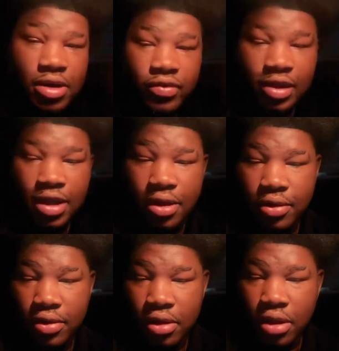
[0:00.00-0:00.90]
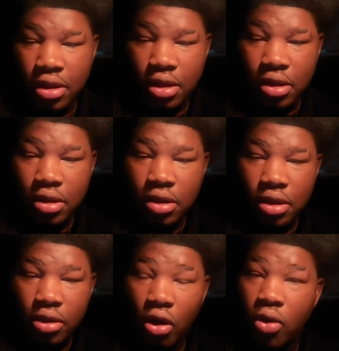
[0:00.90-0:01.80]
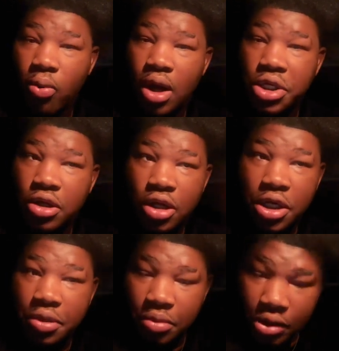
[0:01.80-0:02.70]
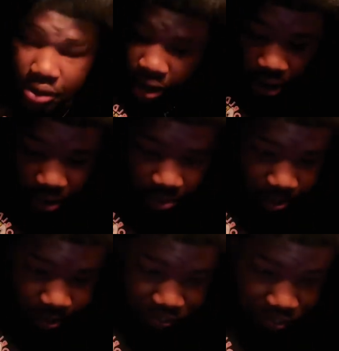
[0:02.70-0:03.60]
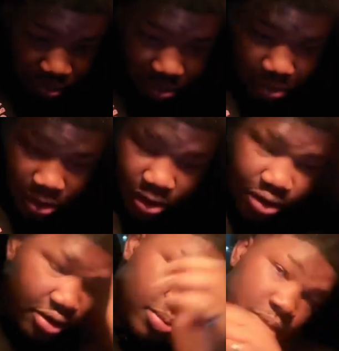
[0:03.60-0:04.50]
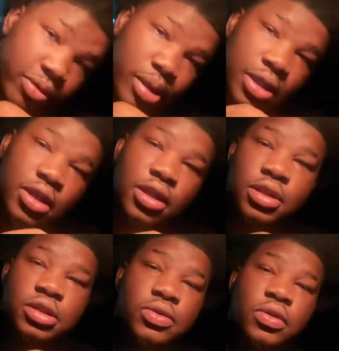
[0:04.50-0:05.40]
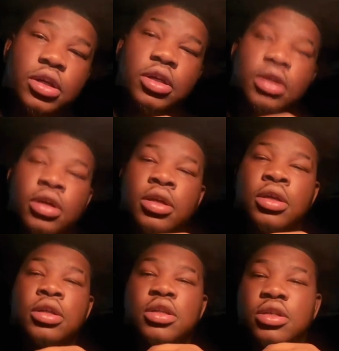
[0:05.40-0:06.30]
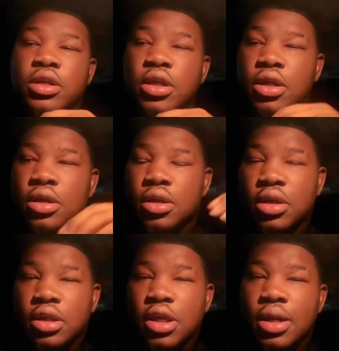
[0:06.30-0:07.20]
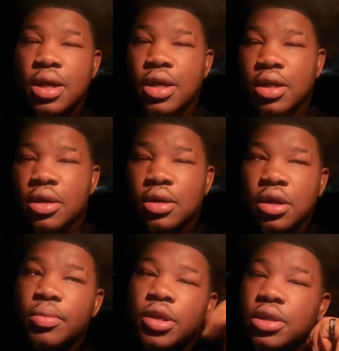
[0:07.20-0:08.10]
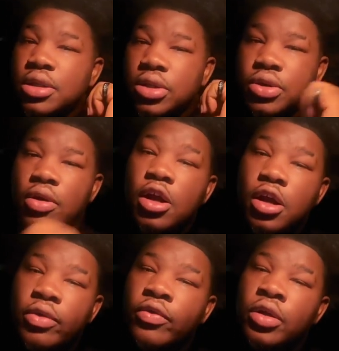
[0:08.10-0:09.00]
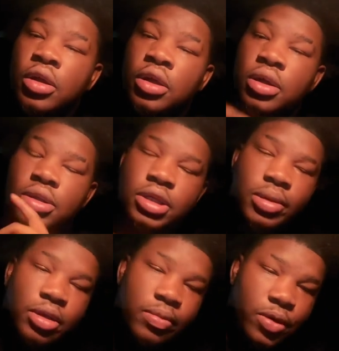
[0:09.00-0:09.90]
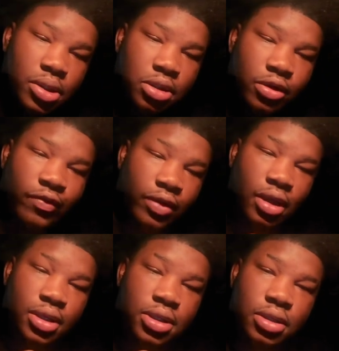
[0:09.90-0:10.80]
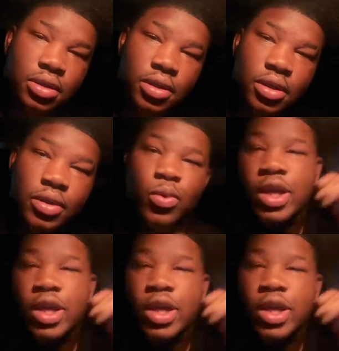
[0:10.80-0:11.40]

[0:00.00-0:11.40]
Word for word: the video or watched or heard the music. But we about to get into it. So yeah, hit that like, comment, subscribe, tap that post notification, and we